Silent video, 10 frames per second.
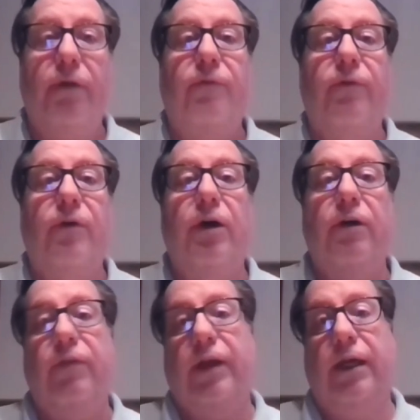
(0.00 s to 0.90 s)
of
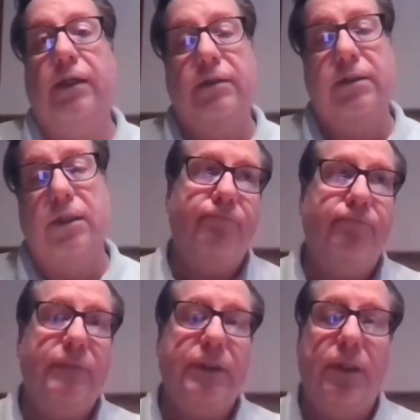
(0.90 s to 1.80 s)
of that?
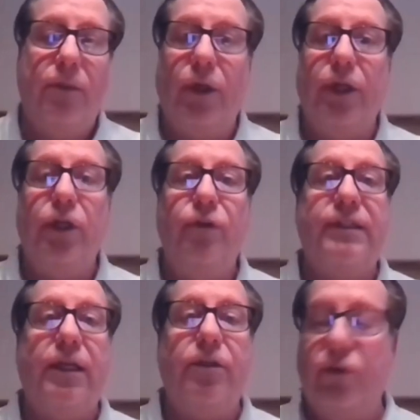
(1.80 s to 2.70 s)
Well,
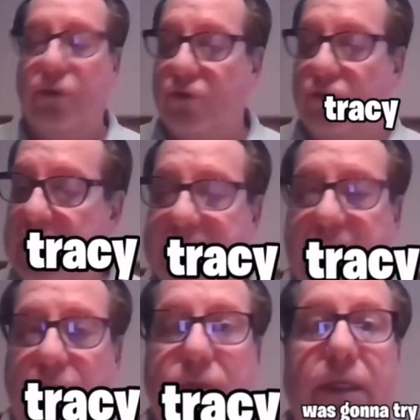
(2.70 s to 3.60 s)
you said your
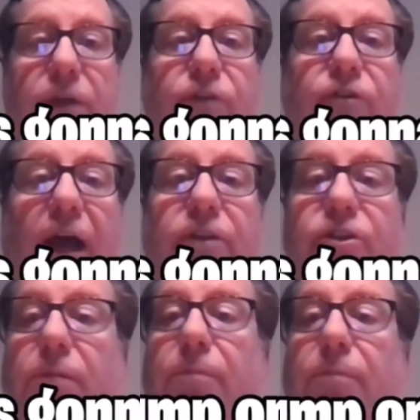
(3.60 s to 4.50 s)
Tracy was going to
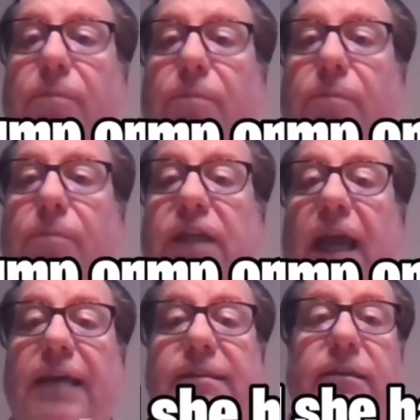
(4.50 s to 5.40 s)
try to jump on
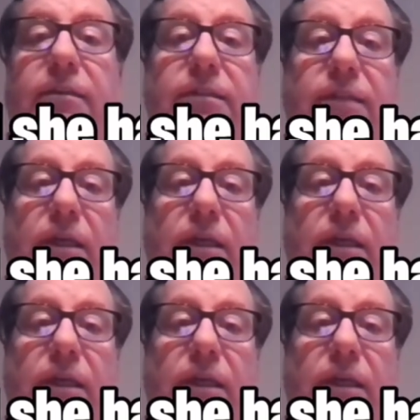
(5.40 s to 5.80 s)
here. She hasn't.